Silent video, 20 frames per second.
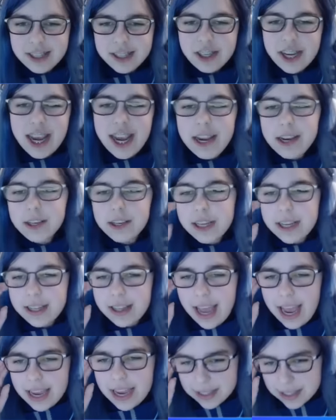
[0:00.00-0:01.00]
GG,
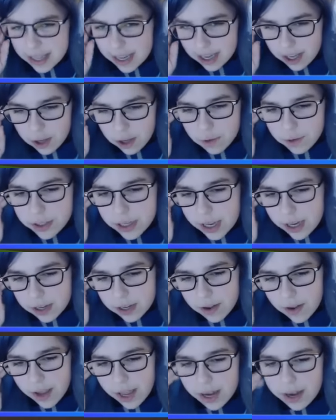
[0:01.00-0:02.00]
last thing. You did
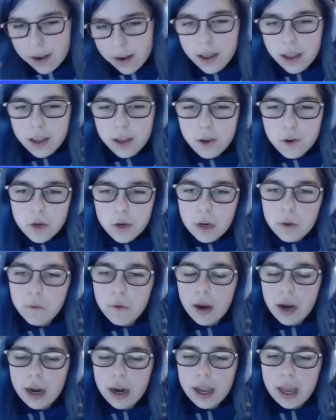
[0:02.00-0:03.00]
good. You did
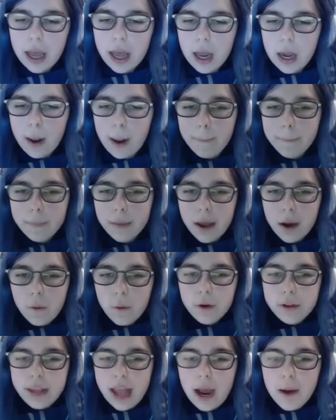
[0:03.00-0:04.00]
very good.
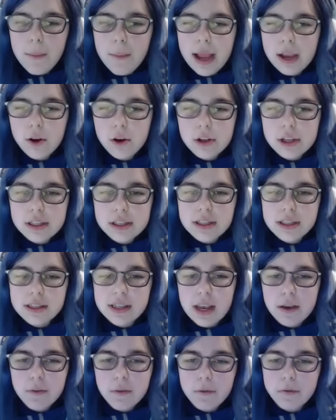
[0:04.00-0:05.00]
Well, now my goal is to
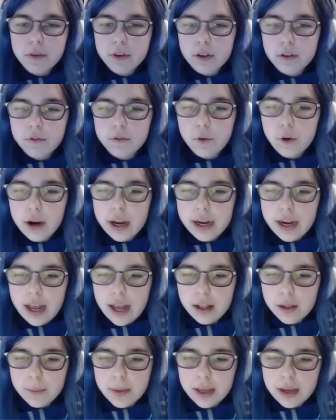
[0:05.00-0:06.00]
save up for the void
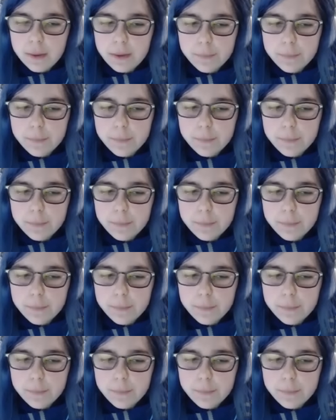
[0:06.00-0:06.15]
element.